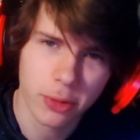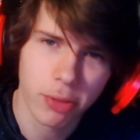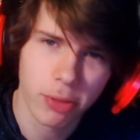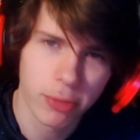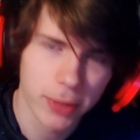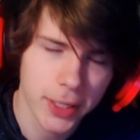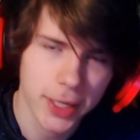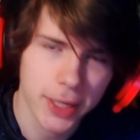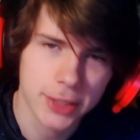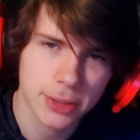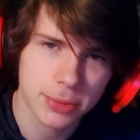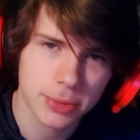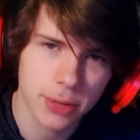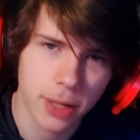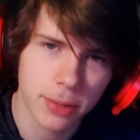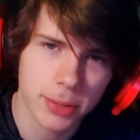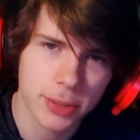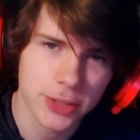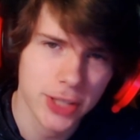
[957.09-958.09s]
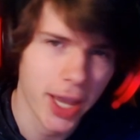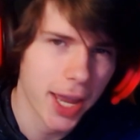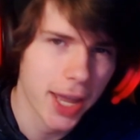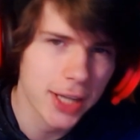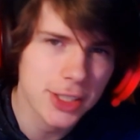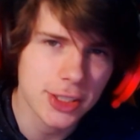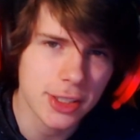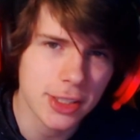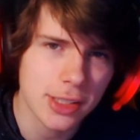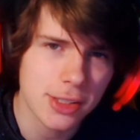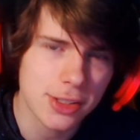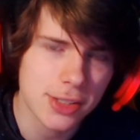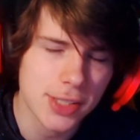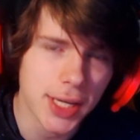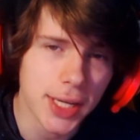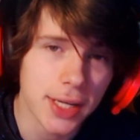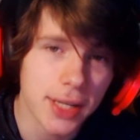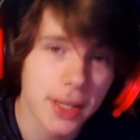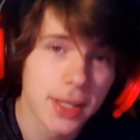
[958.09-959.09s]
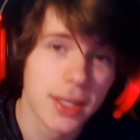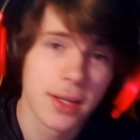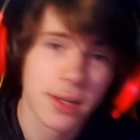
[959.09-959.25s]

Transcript: three K subscribers. Actually insane.